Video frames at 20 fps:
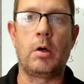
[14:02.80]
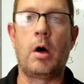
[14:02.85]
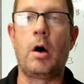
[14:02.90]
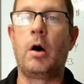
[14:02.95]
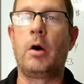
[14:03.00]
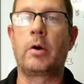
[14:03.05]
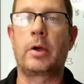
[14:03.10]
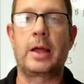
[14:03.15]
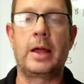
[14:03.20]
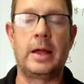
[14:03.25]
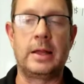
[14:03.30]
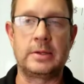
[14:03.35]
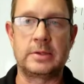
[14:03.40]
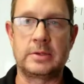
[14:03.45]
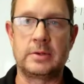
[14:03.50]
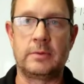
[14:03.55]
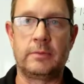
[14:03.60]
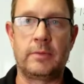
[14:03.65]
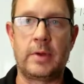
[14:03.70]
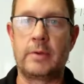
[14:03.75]
all kinds
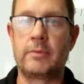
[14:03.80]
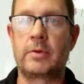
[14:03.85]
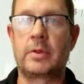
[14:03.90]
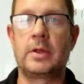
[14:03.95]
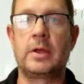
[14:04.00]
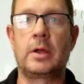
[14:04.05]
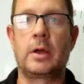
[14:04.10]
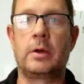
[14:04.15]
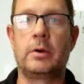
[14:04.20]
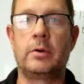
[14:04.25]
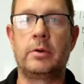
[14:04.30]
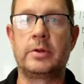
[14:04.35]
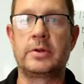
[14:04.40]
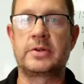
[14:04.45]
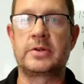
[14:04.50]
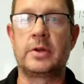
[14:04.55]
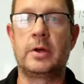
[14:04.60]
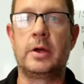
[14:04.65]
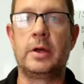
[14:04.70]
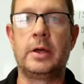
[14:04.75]
of everything under the
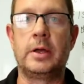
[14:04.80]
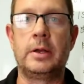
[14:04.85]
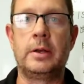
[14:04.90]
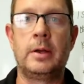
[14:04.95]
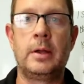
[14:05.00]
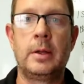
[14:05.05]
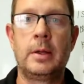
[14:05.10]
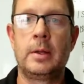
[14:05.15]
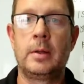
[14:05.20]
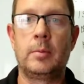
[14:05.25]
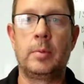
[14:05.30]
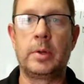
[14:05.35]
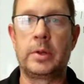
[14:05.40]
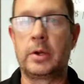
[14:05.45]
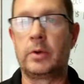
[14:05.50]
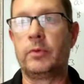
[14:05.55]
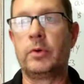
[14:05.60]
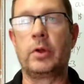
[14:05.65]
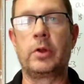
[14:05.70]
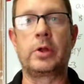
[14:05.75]
sun, but
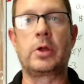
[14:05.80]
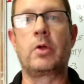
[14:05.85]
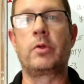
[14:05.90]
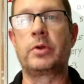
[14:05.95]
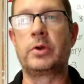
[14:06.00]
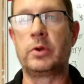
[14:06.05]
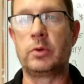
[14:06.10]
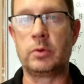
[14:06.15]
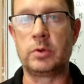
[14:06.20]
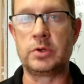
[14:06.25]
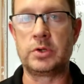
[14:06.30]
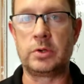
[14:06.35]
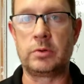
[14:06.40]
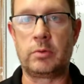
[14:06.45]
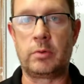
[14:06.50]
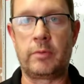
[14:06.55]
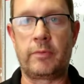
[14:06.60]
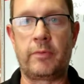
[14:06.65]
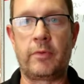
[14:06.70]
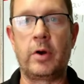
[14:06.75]
they're really only doing
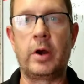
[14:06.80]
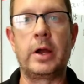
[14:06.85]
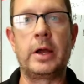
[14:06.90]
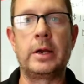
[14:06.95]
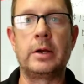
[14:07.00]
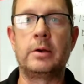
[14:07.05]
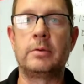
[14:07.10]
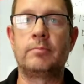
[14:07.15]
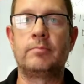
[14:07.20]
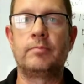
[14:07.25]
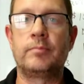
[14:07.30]
general freight.